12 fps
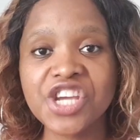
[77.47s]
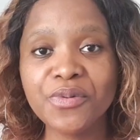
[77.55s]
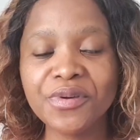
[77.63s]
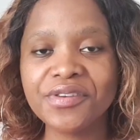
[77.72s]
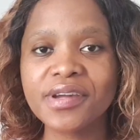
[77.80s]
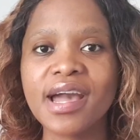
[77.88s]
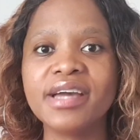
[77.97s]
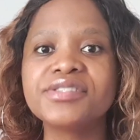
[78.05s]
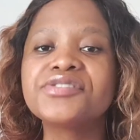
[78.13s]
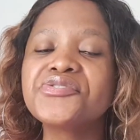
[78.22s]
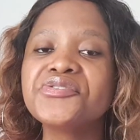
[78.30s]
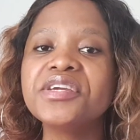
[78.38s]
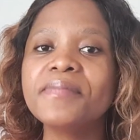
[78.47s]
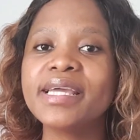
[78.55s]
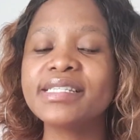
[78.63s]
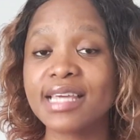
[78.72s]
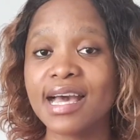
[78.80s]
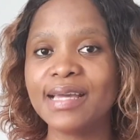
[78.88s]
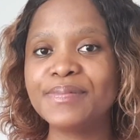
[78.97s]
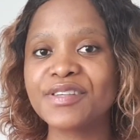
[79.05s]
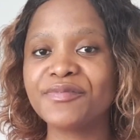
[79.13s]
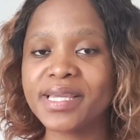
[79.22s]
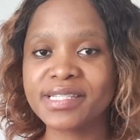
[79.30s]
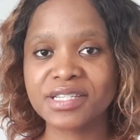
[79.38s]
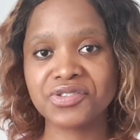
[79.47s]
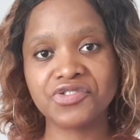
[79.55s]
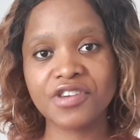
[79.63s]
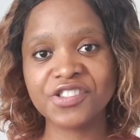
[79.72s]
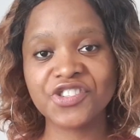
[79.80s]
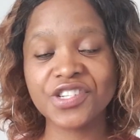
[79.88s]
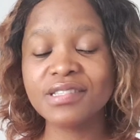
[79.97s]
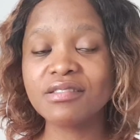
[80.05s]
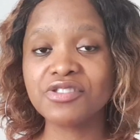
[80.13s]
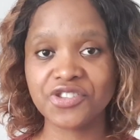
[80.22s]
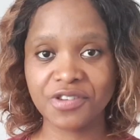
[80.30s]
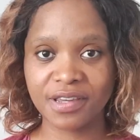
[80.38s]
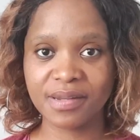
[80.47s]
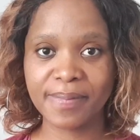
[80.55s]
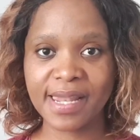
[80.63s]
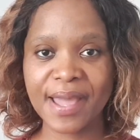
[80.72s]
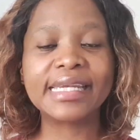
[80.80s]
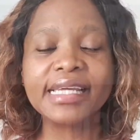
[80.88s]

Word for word: share with you guys three main types of maintenance strategies that you can apply.